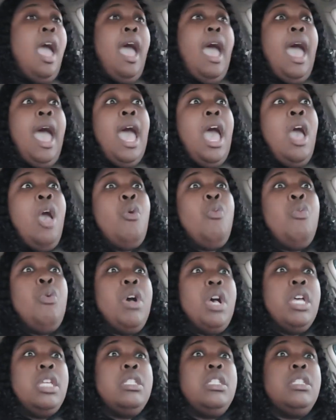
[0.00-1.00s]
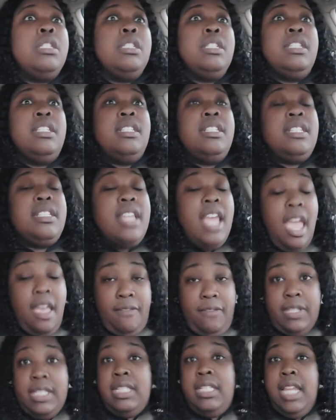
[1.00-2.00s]
I was
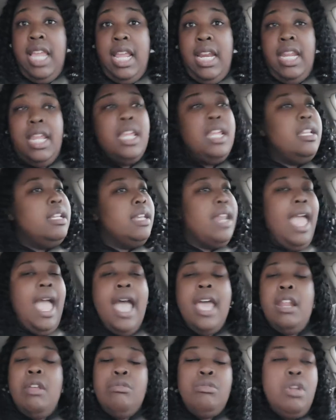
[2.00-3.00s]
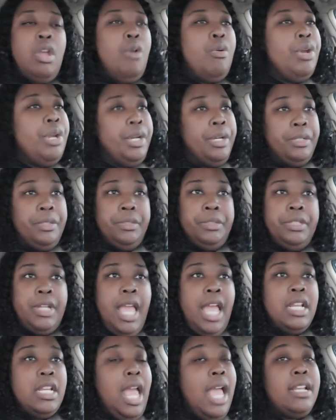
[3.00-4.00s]
devastated. Now I don't know her.
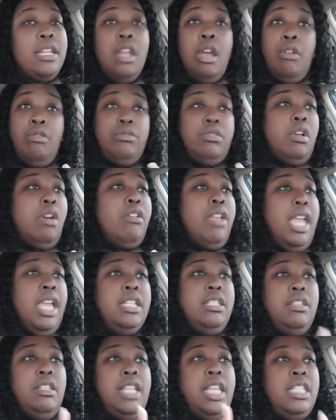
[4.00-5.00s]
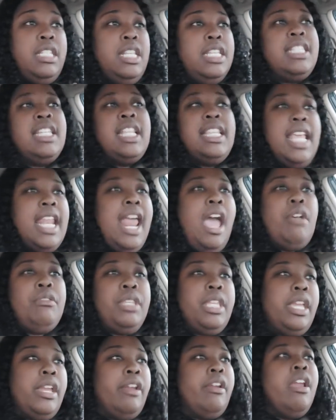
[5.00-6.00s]
I, I, don't. Okay, so let's let's get that
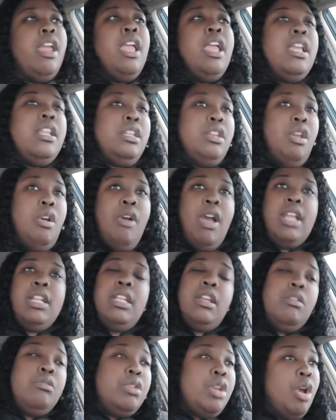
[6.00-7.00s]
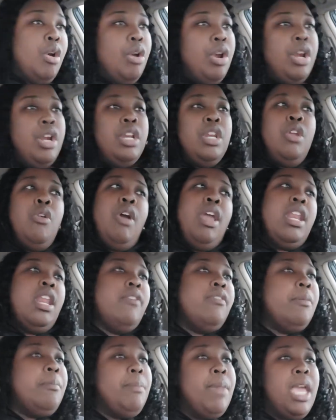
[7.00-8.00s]
out there. No, I don't know her. No, I
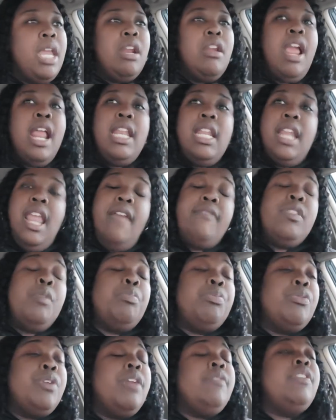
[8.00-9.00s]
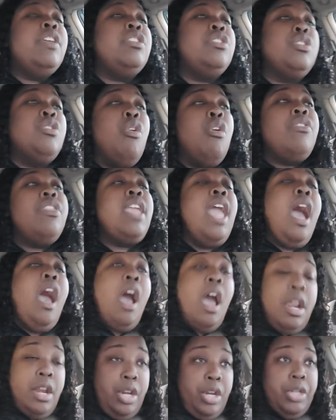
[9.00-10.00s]
never met her. I didn't have the privilege nor the
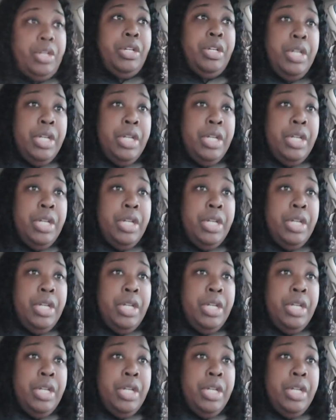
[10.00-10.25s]
honor.